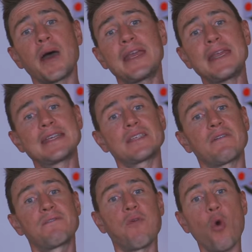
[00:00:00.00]
but it
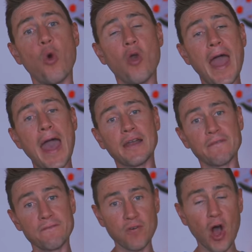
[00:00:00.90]
is a 4
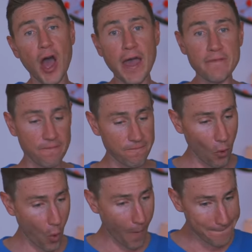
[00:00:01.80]
out of 5
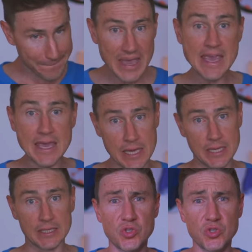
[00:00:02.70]
for me.